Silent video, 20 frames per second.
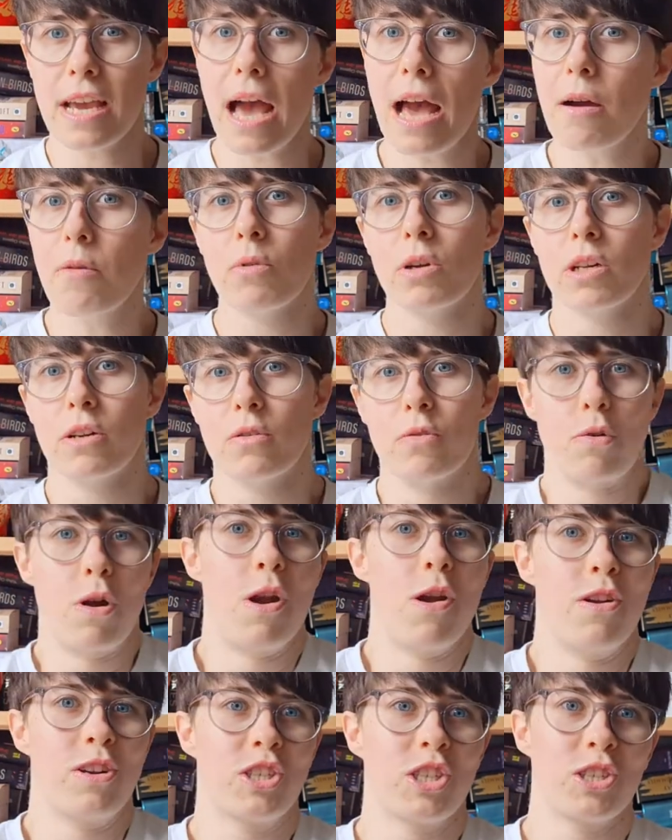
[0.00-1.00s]
I will
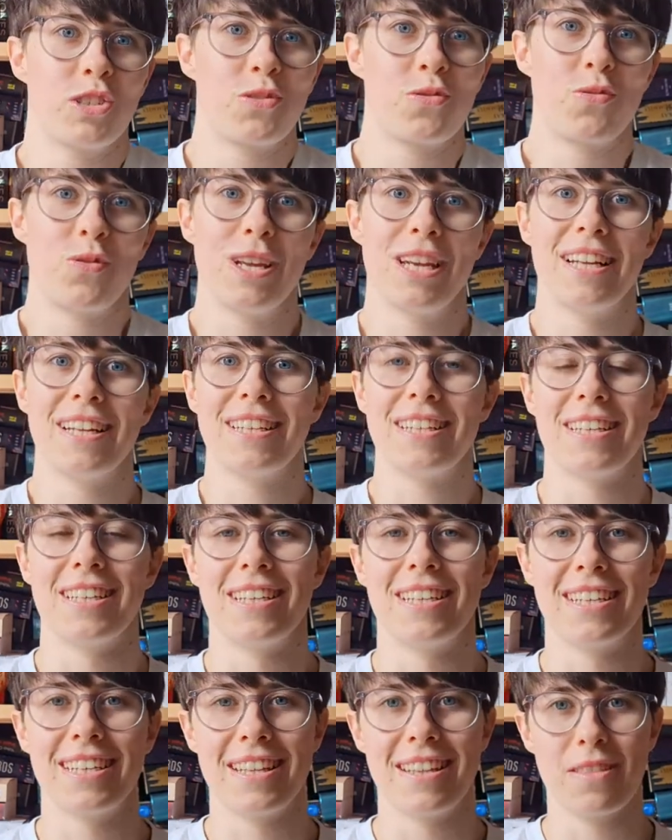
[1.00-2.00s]
just read it
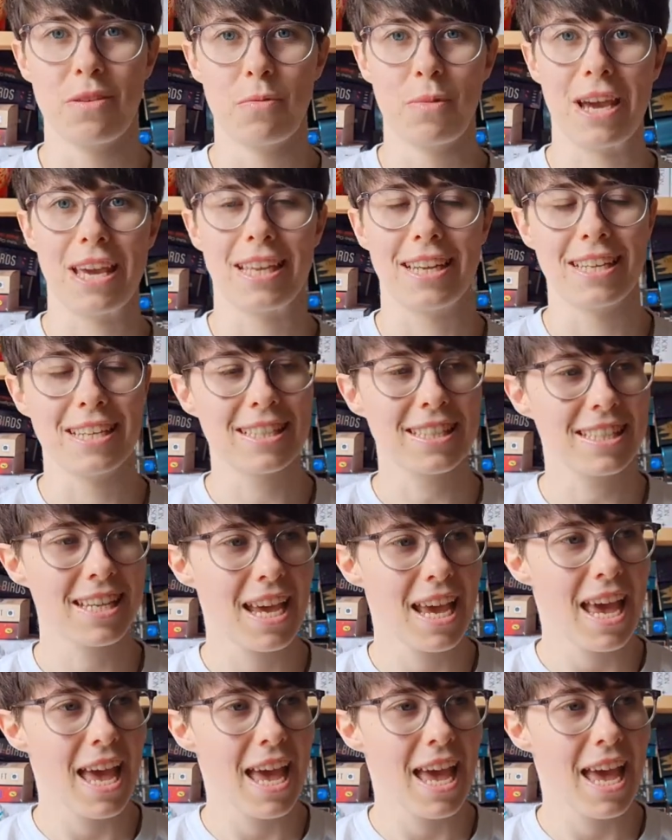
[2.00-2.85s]
the way it is.